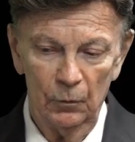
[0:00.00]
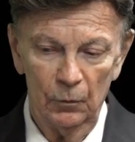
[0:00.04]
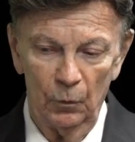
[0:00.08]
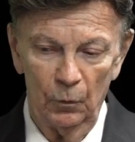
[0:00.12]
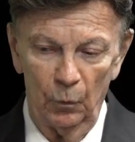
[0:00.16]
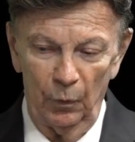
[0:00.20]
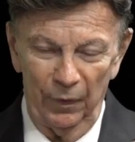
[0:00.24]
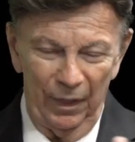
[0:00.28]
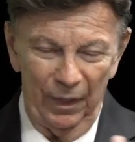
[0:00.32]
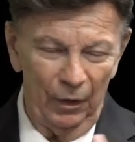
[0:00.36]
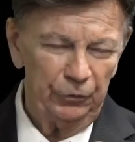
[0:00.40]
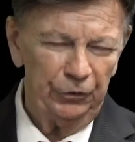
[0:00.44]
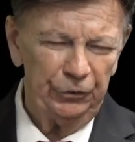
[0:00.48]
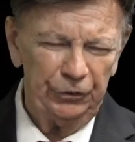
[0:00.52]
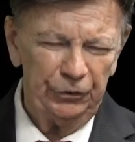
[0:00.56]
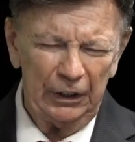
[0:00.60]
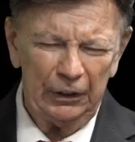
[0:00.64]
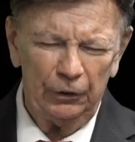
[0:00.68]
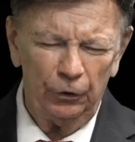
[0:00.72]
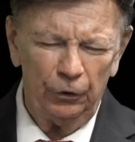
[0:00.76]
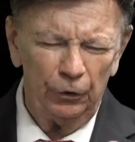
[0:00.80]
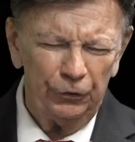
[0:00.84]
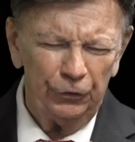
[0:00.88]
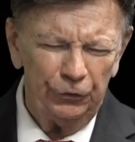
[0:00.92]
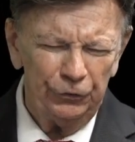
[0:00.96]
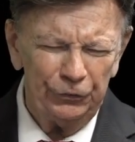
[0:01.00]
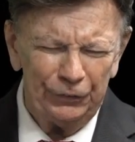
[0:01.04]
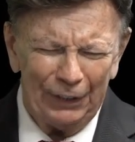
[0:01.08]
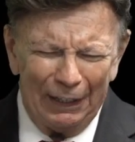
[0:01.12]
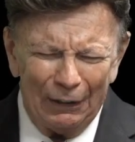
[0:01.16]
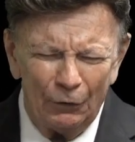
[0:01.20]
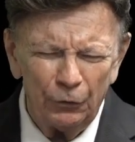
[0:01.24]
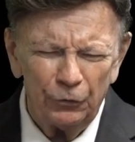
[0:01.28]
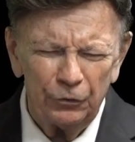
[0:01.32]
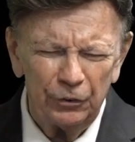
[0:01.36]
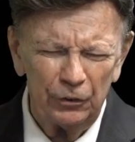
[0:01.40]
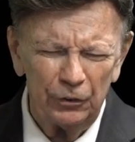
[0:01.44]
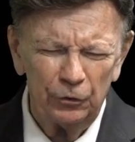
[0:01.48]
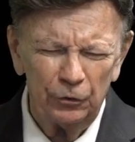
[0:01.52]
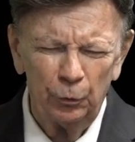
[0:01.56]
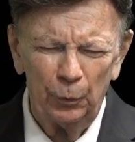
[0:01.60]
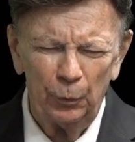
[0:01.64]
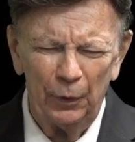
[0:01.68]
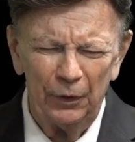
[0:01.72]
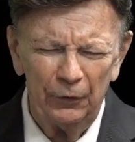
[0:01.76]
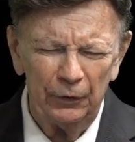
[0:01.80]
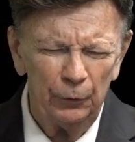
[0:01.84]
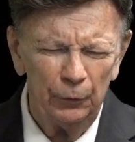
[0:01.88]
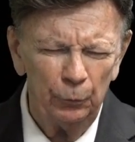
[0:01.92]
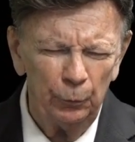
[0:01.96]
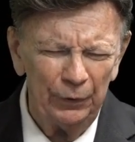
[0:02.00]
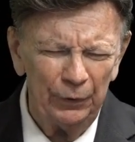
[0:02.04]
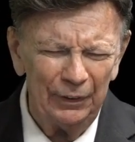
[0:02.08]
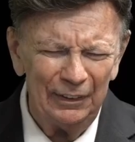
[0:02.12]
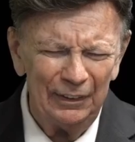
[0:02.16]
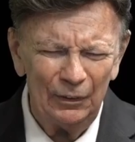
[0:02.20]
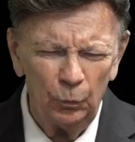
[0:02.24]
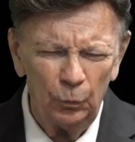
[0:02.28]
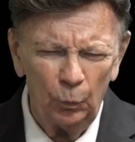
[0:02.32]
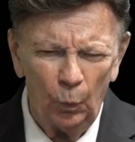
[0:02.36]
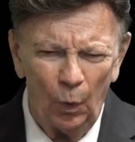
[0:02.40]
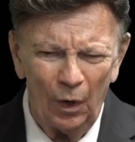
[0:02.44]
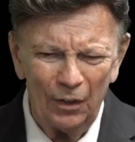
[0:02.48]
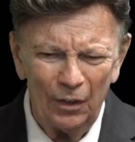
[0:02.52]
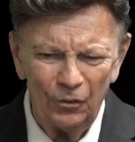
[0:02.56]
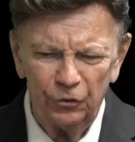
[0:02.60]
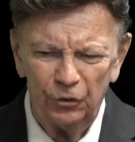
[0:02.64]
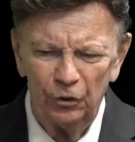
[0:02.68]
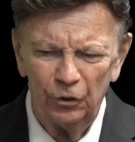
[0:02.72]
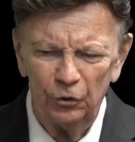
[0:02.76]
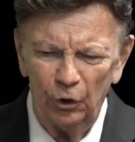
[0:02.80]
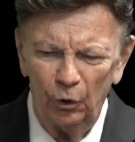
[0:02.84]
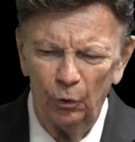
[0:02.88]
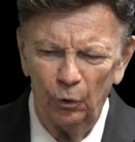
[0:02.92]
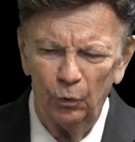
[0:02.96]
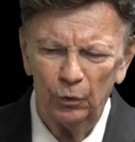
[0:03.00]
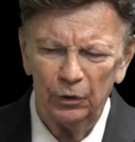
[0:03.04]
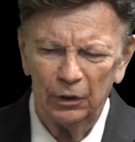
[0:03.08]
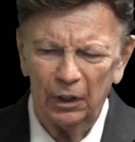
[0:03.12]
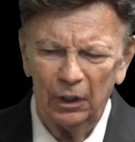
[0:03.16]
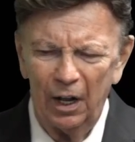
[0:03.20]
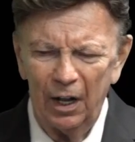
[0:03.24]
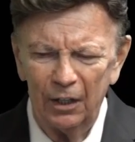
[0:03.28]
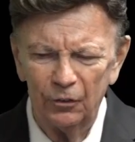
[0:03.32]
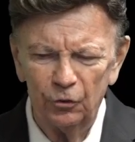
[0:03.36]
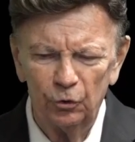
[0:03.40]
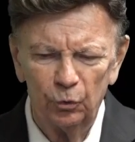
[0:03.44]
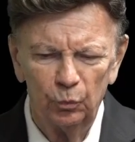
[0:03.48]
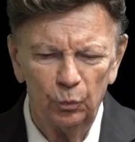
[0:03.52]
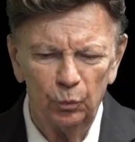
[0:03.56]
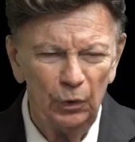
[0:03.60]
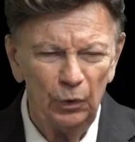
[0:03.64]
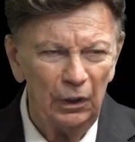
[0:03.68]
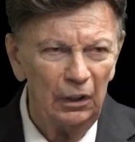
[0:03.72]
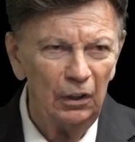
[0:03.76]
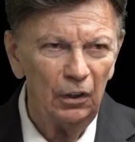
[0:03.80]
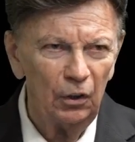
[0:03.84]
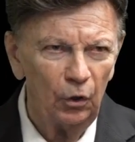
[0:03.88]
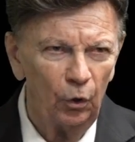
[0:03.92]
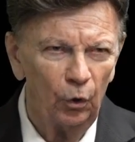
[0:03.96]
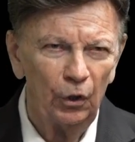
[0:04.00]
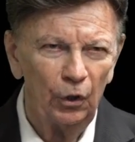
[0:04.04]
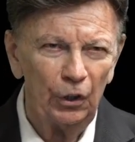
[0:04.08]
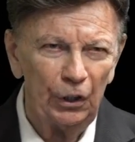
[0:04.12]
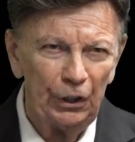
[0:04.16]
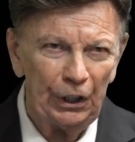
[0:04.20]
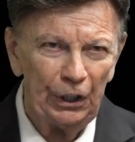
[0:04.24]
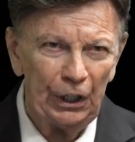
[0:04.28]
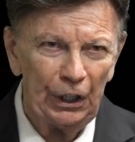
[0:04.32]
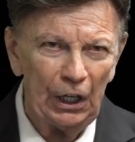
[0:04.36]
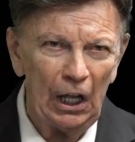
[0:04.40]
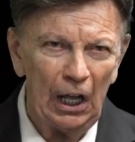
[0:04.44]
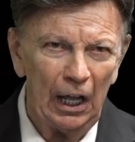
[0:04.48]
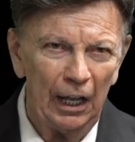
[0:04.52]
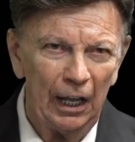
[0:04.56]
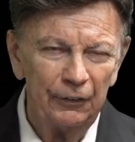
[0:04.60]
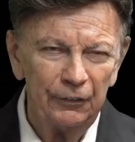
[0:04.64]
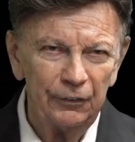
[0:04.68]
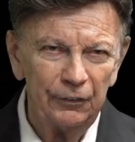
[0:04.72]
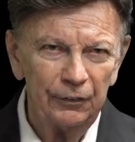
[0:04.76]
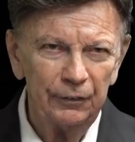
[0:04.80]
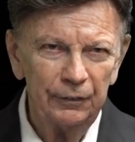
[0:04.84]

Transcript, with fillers: without secret doubts as to whether he really wants to know God's will or not.